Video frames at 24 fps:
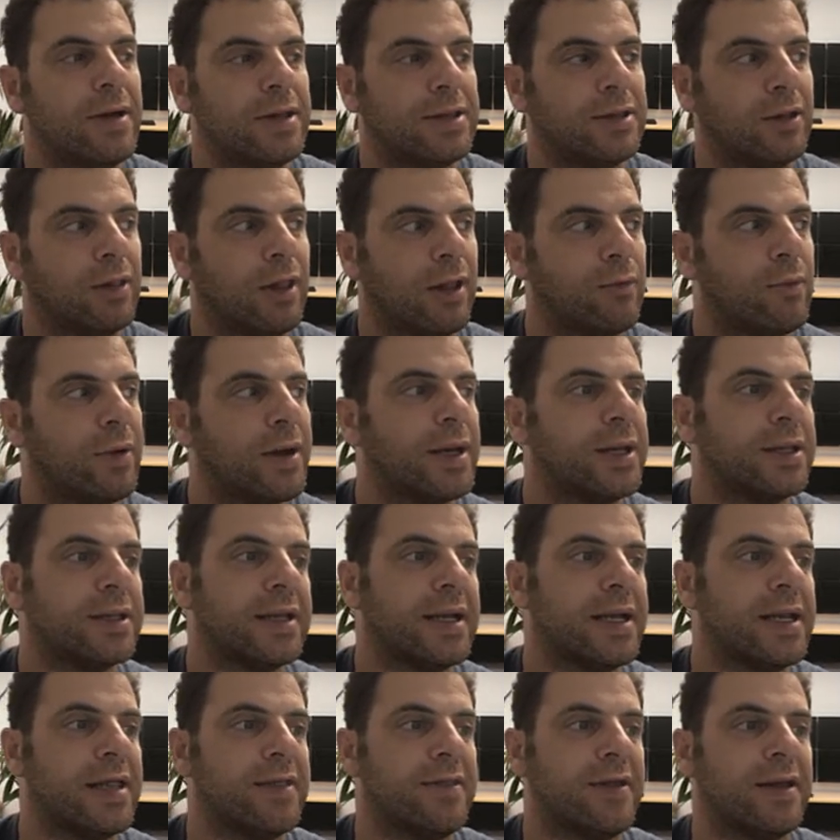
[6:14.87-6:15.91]
It's not like we're going to
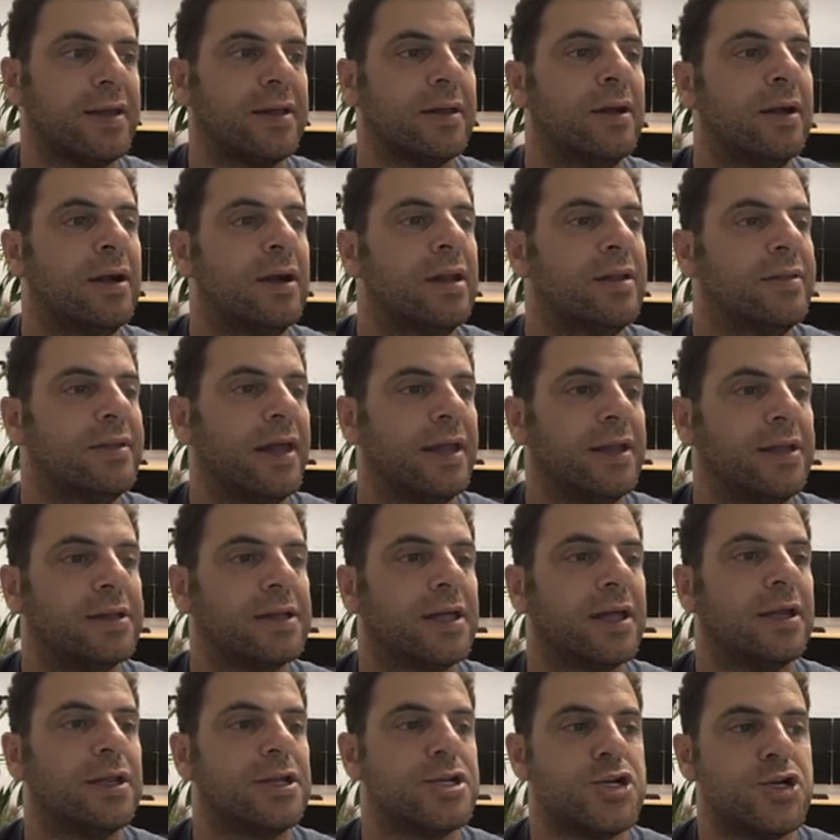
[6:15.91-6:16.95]
see anything that is
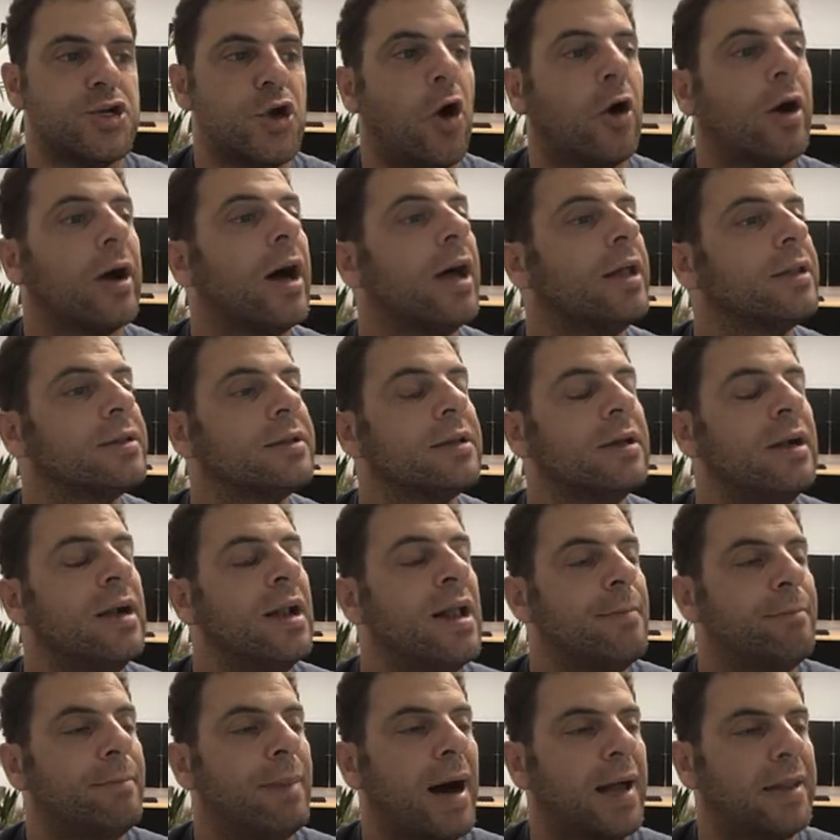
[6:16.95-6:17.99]
going to shock us,
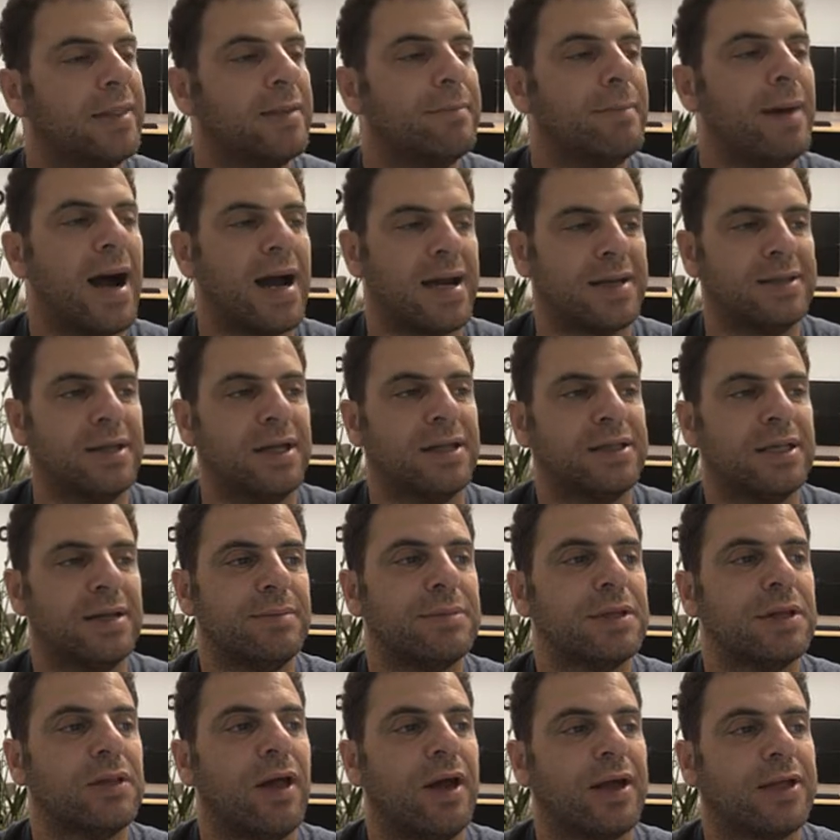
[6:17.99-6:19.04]
but the market does seem
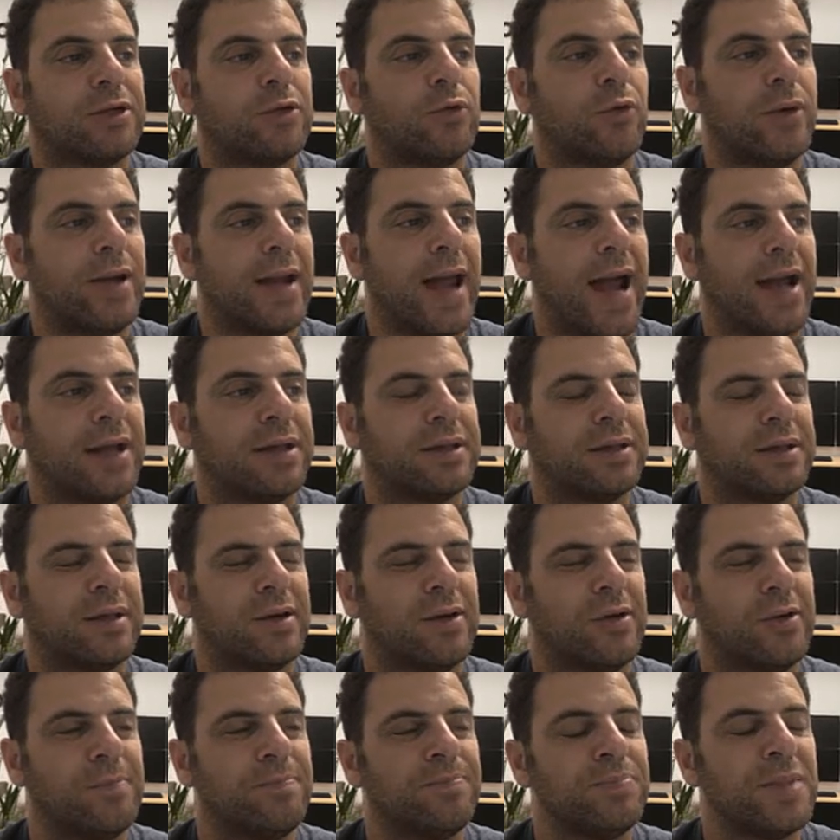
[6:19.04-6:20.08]
to like to react.
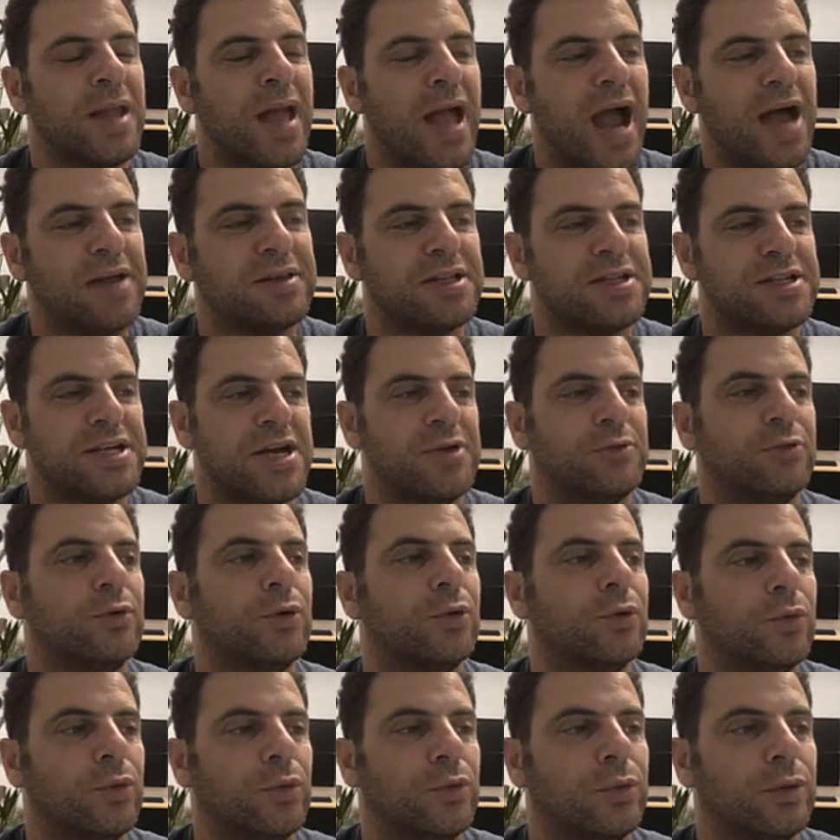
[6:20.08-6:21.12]
So as a
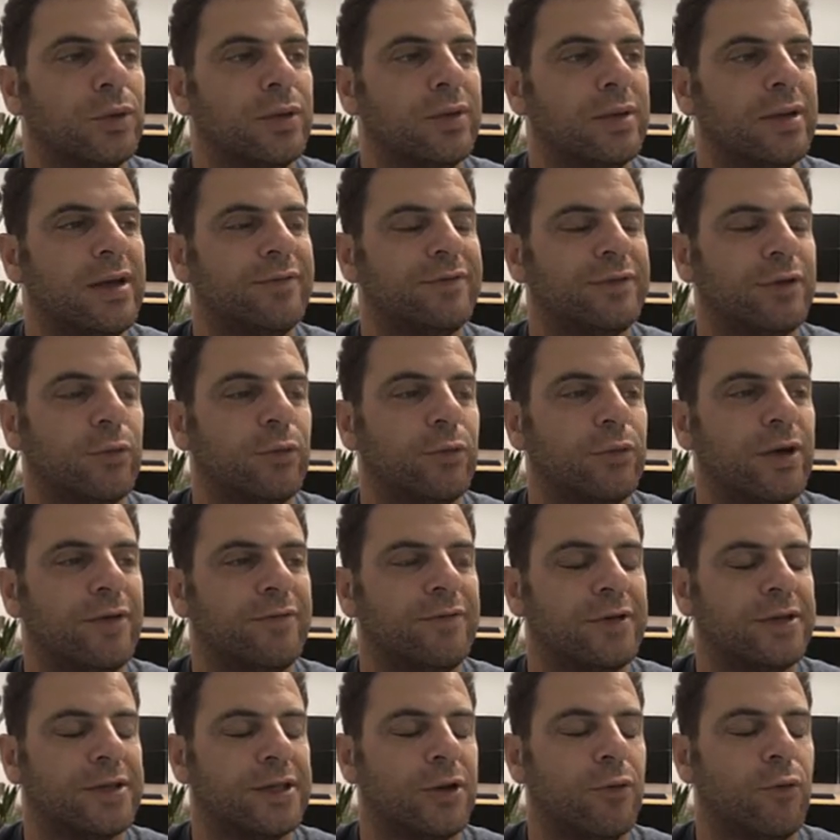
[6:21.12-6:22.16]
general rule, if
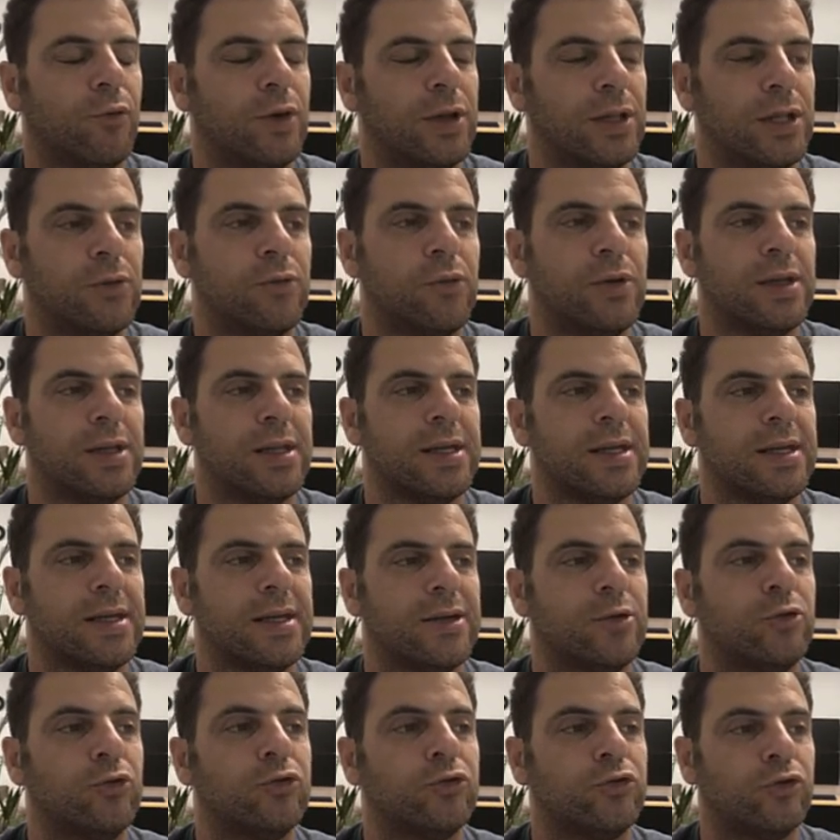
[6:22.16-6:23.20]
it's a really, really
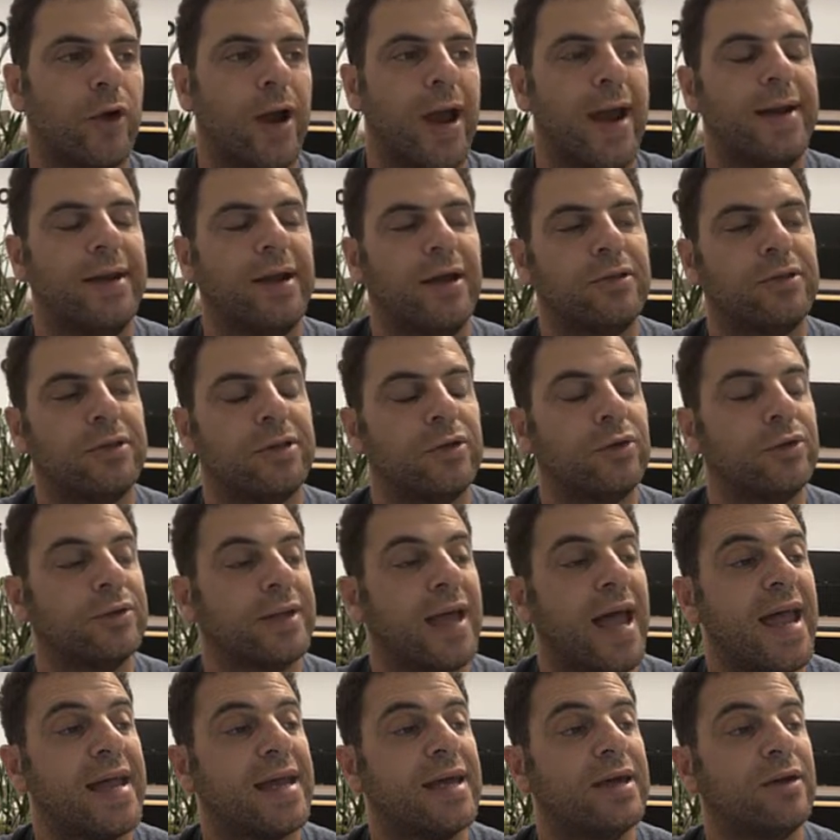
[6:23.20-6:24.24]
good trade, I'd still
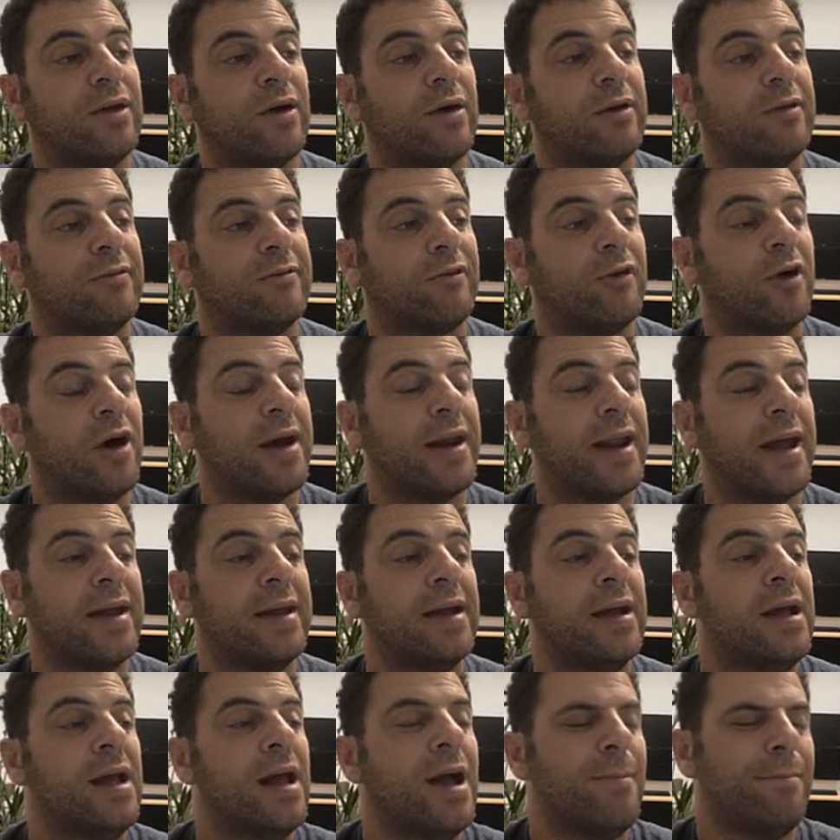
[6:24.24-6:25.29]
take it on a
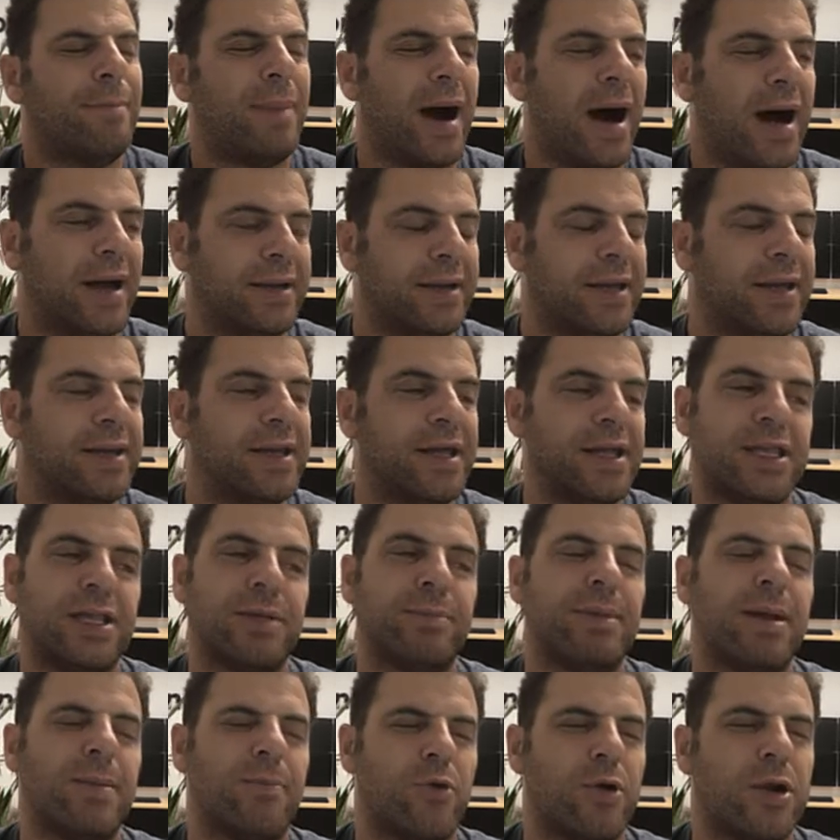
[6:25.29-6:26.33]
Friday, but it needs to
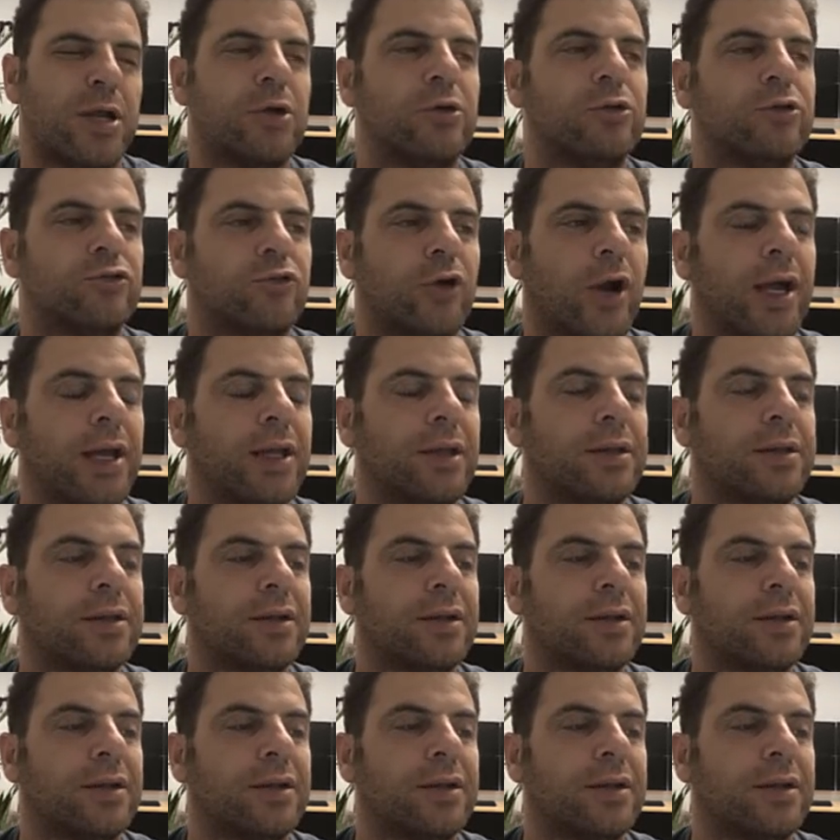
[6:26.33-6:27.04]
be a pretty good trade.